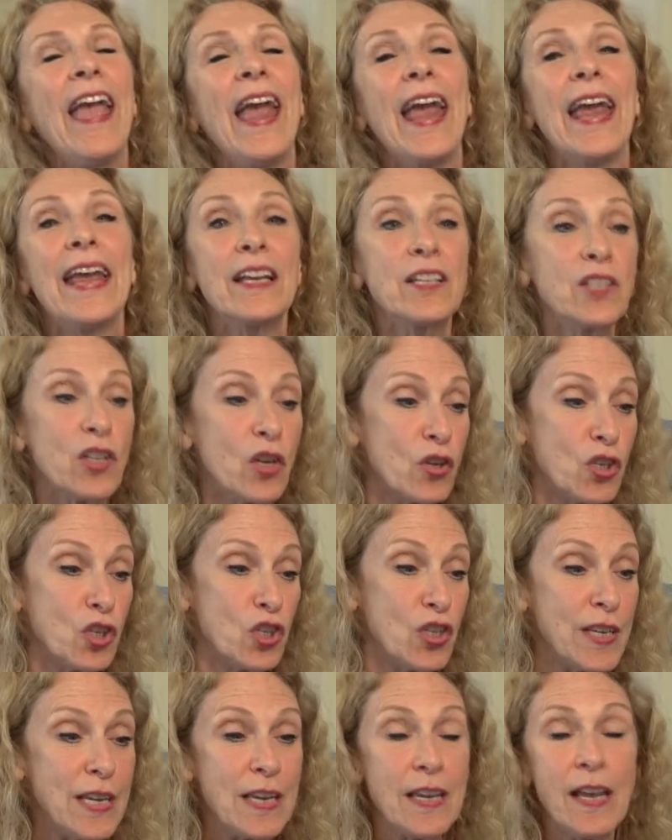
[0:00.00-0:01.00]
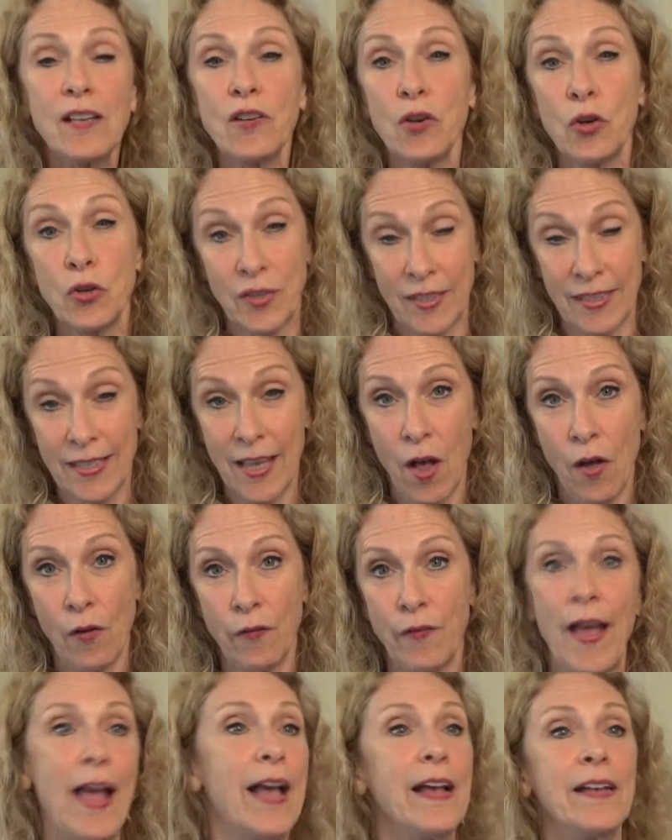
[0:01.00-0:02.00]
And she herself
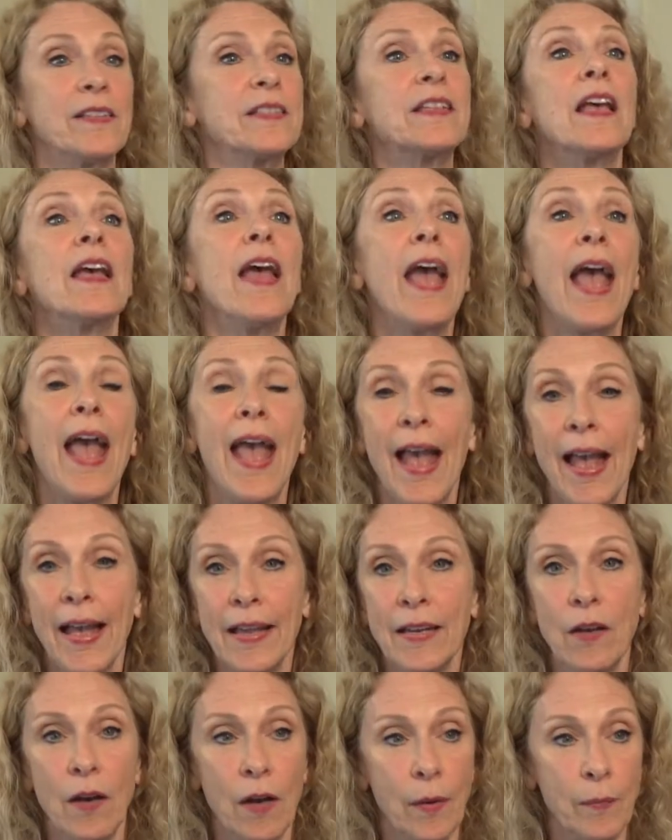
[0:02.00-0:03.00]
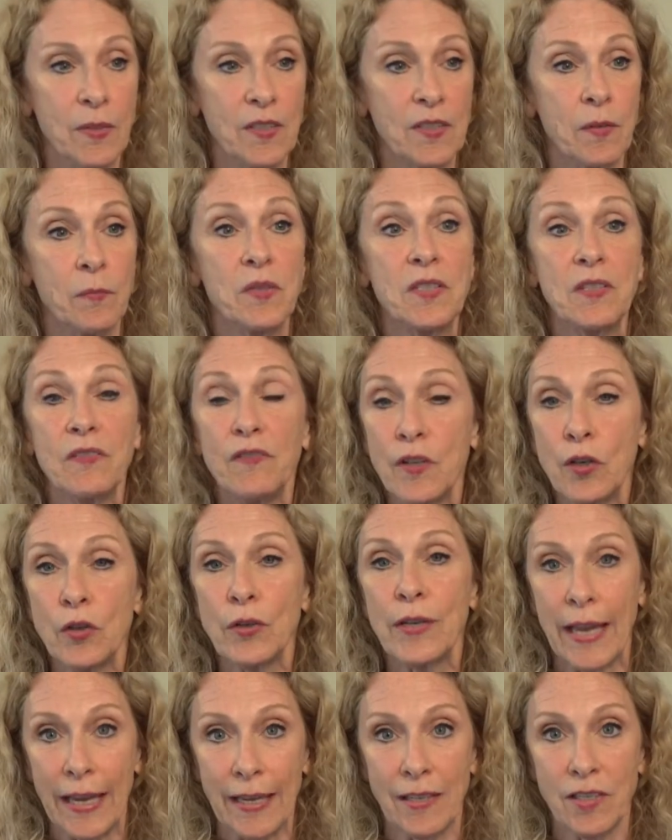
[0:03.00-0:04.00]
has had um, some severe
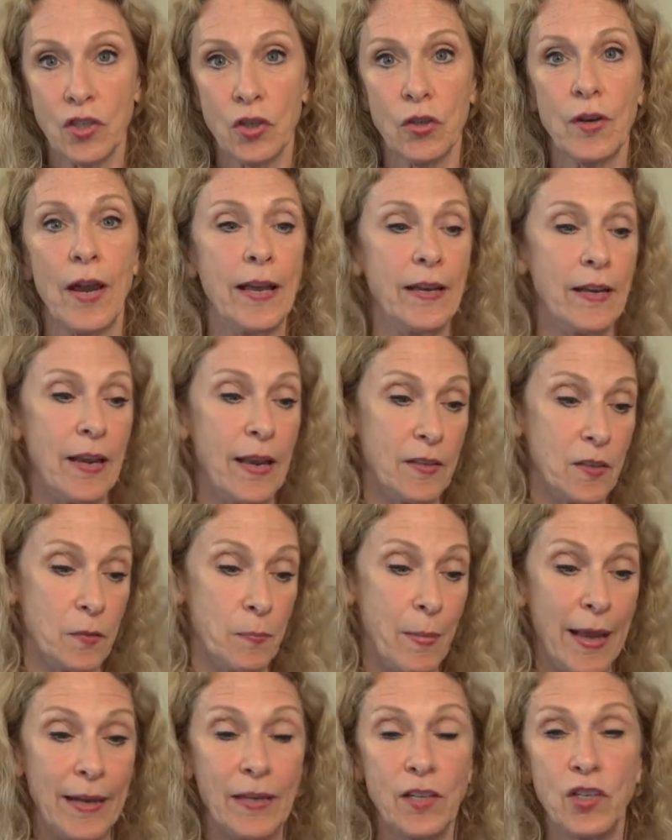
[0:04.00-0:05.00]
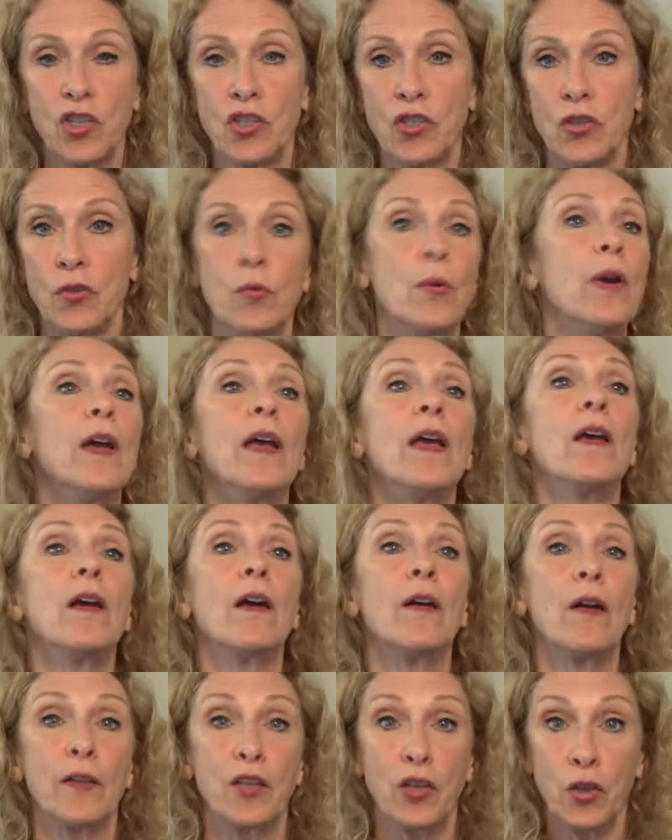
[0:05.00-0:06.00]
cancer and has managed to
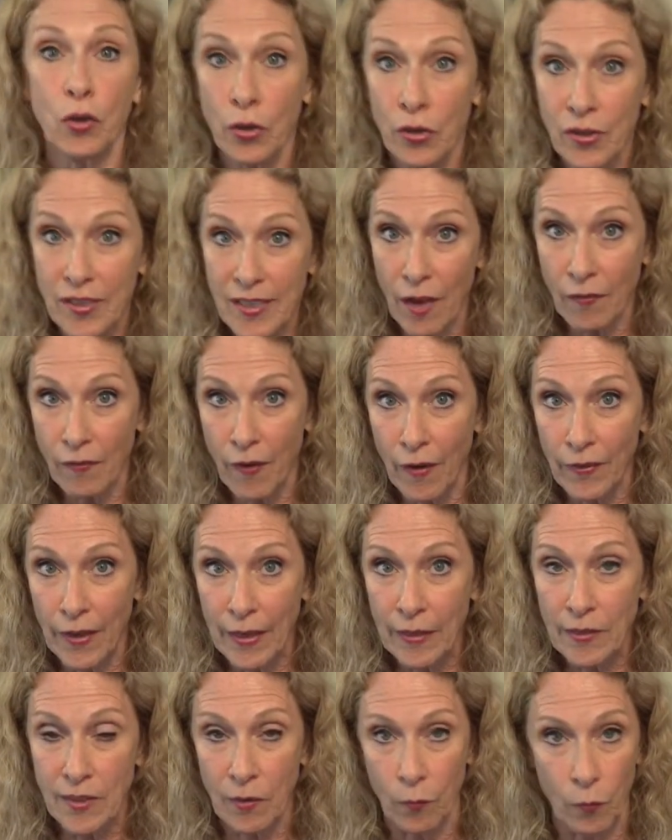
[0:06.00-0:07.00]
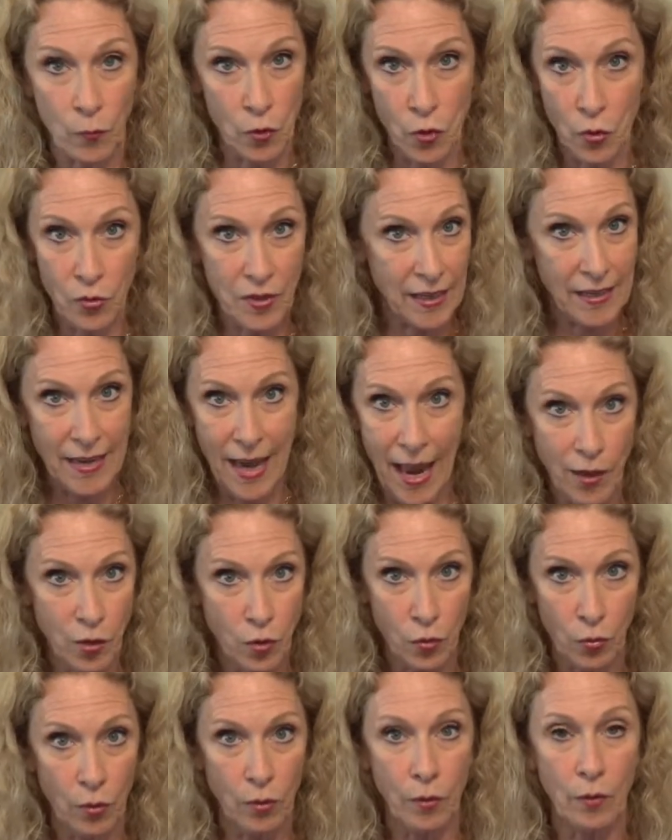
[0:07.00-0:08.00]
uh, cure herself of it using
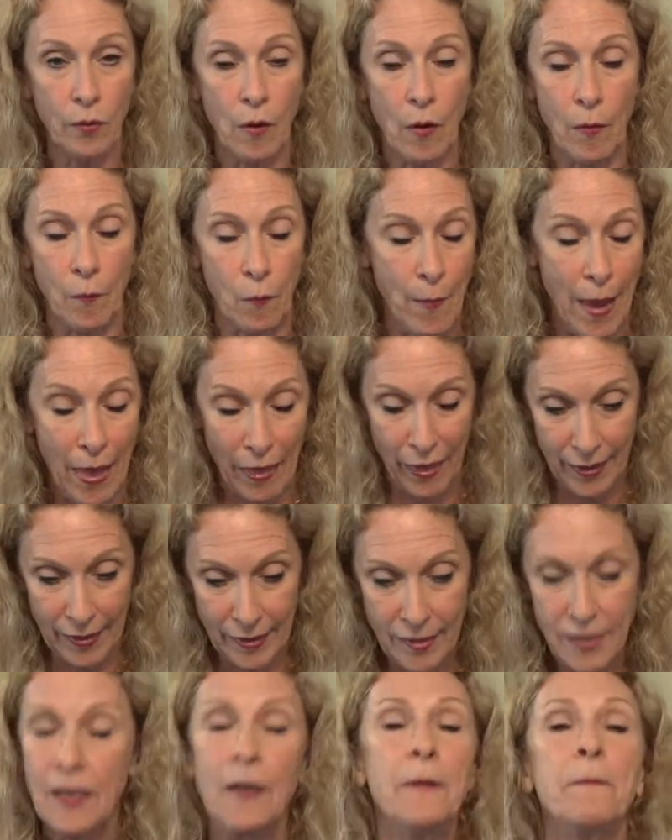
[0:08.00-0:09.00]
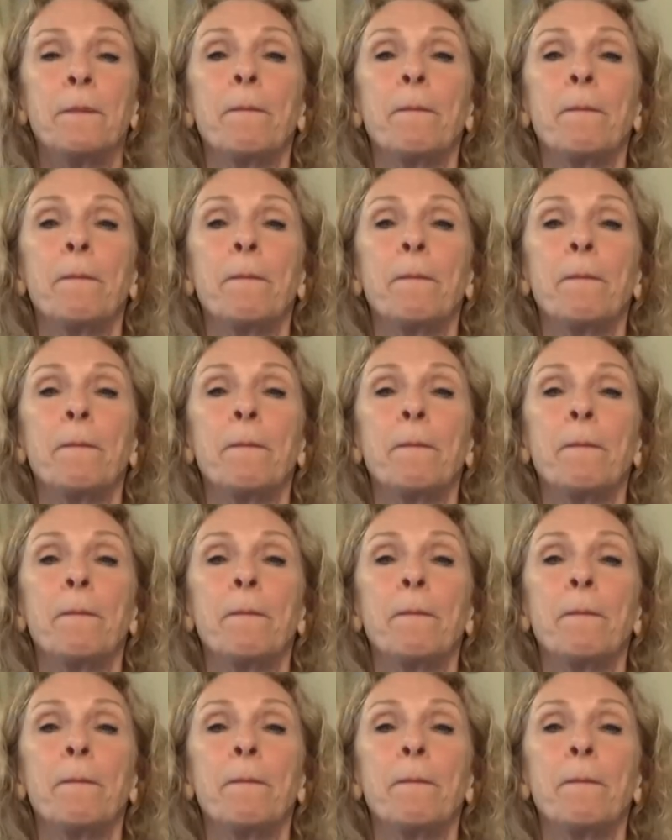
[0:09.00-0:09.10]
natural methods.